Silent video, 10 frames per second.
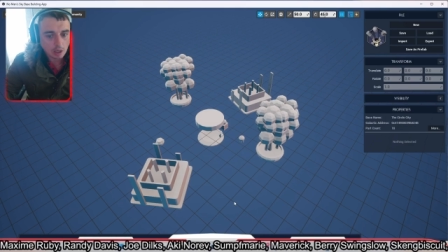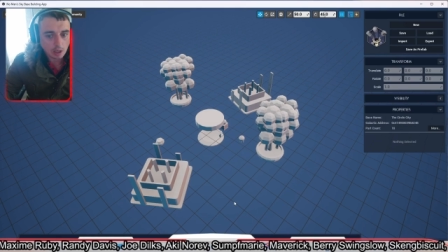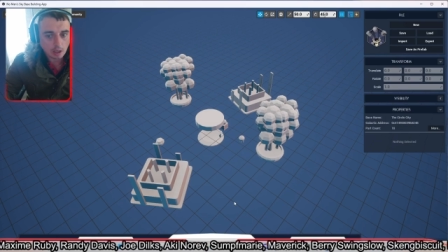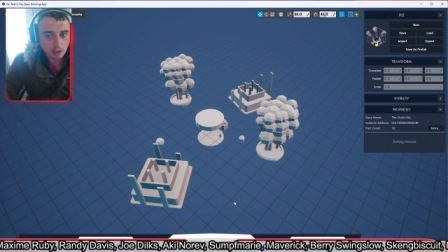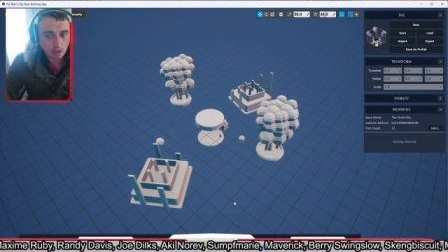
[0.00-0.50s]

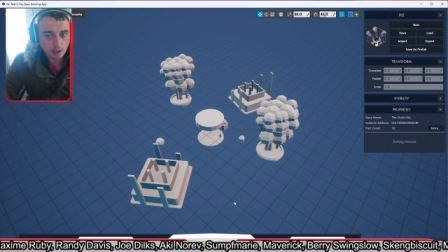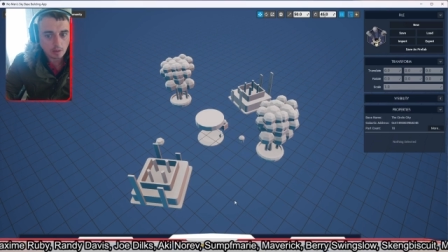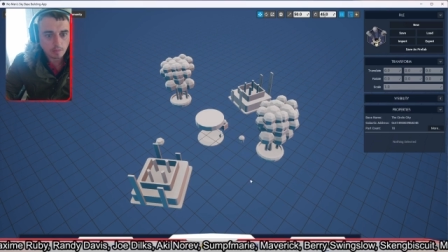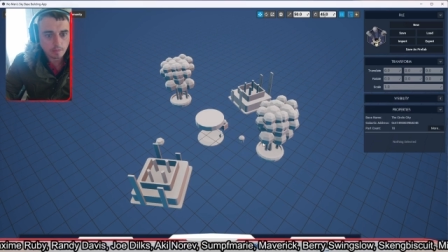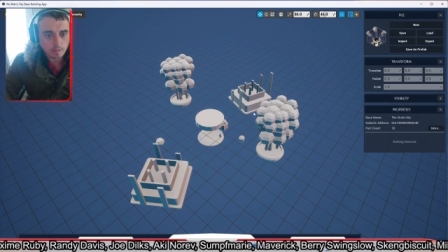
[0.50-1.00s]
Uh,
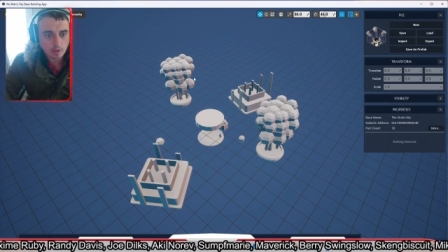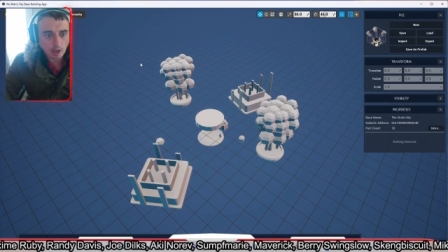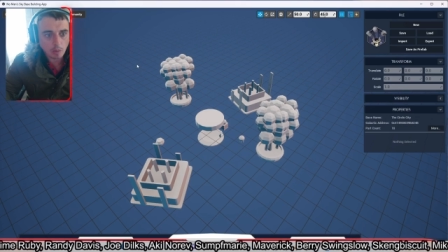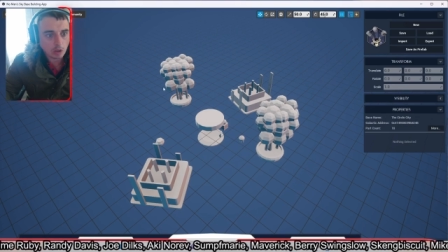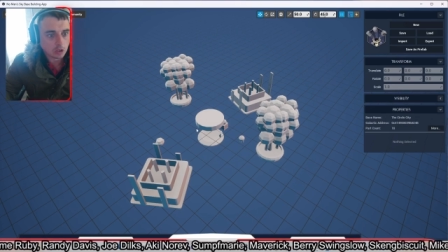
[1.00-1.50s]
I
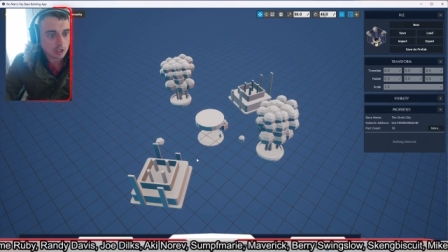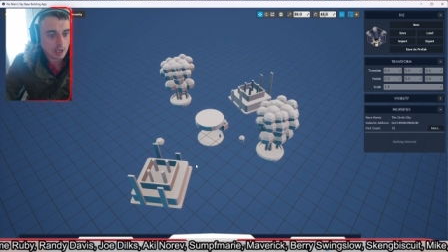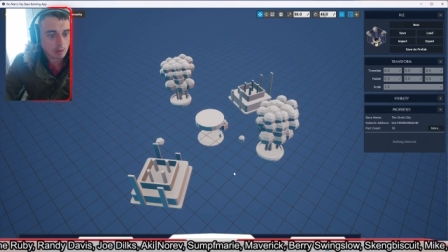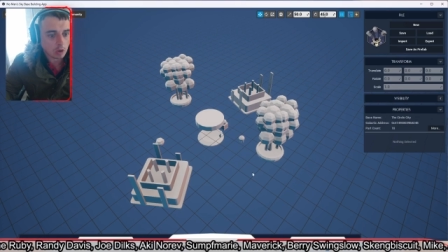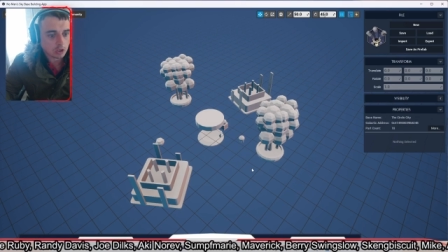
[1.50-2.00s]
will
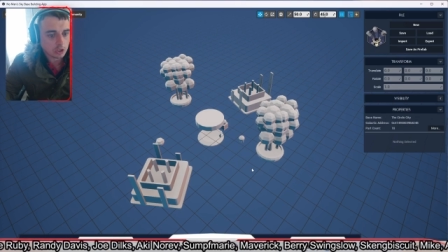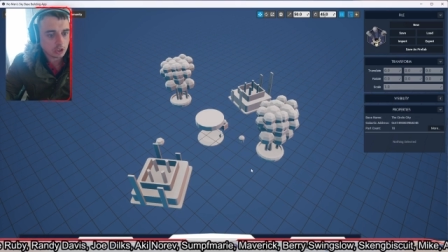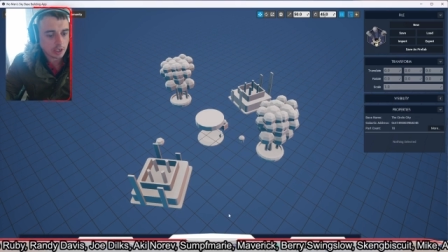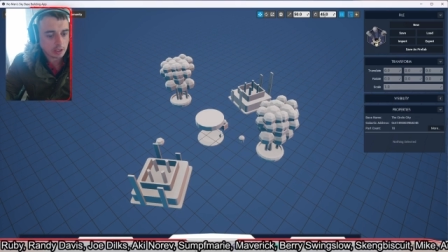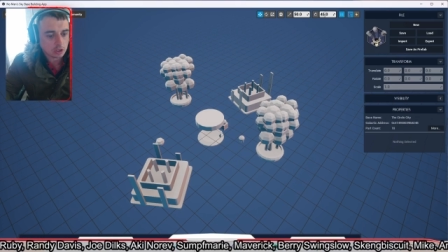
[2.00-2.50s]
say once you
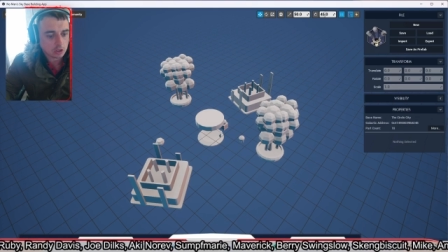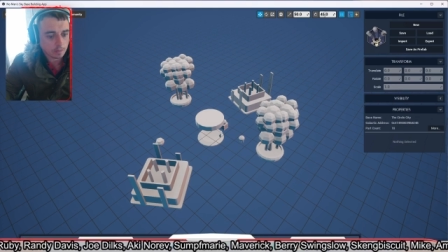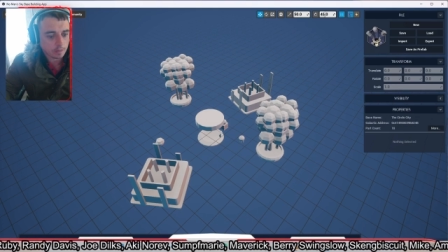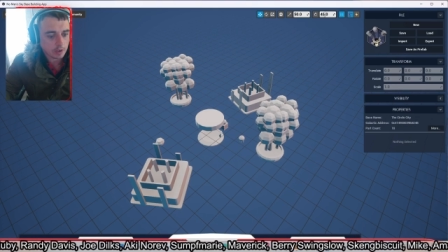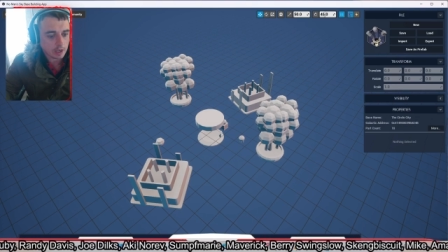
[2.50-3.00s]
change
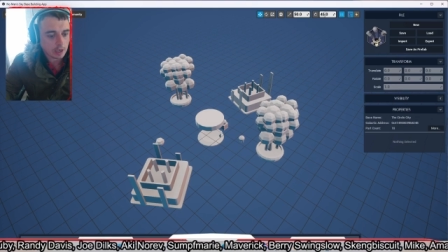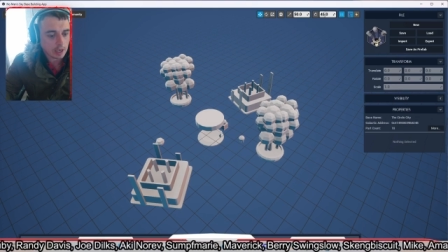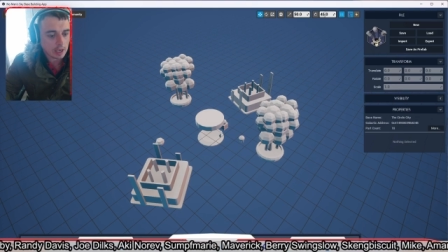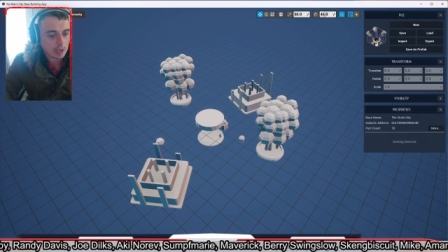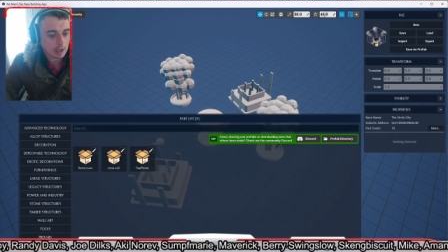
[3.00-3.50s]
something in
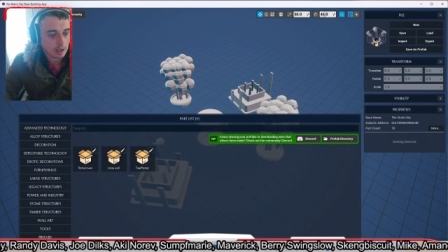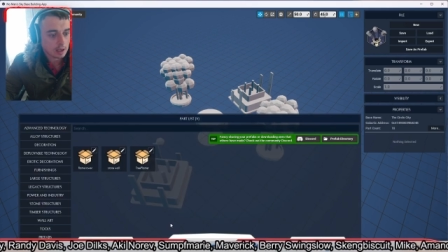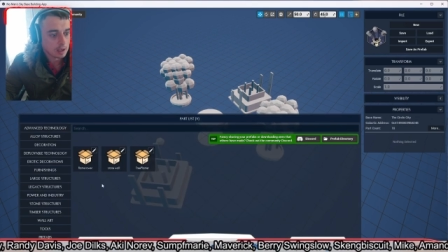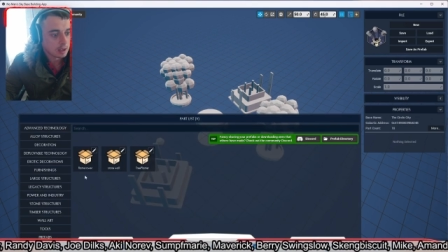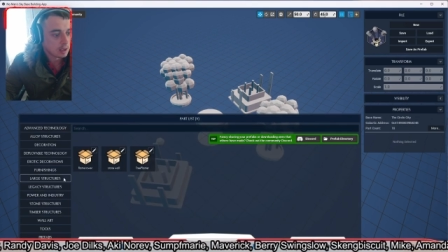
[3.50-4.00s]
here
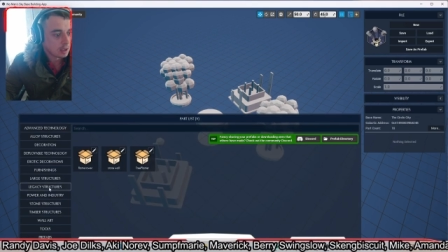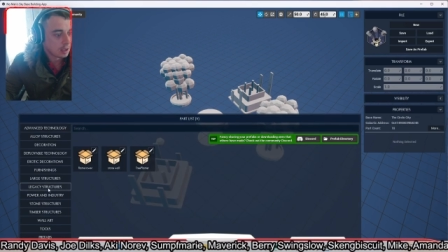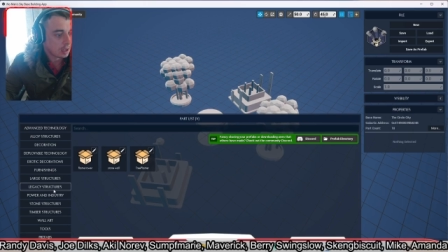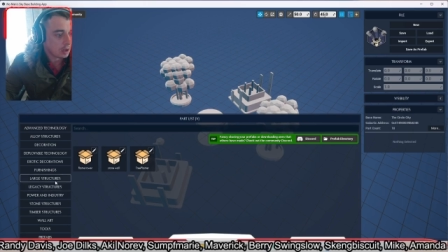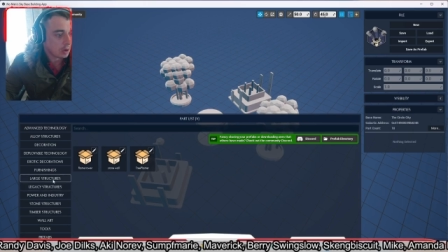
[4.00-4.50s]

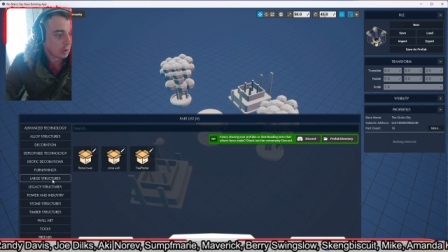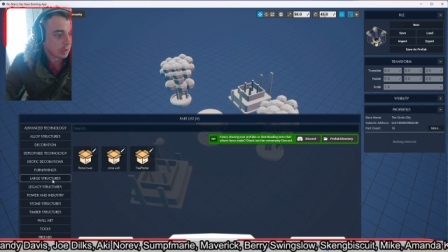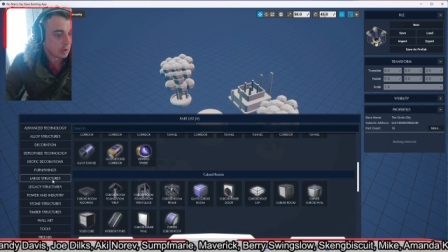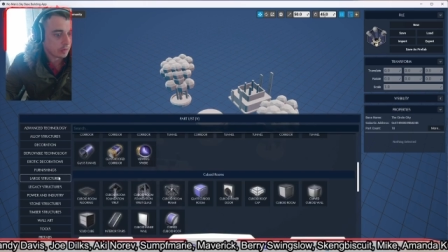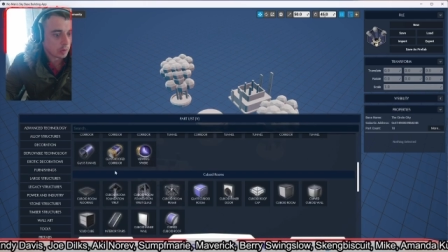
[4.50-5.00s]
and do it
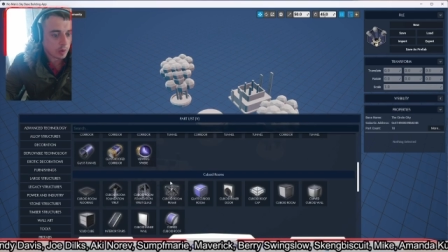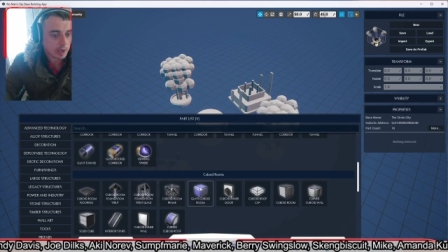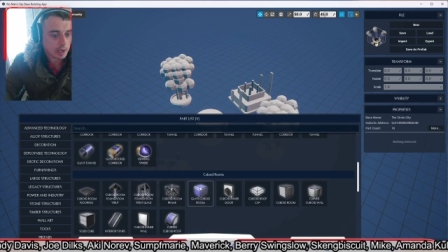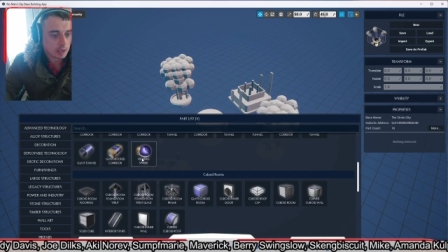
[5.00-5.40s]
the other way.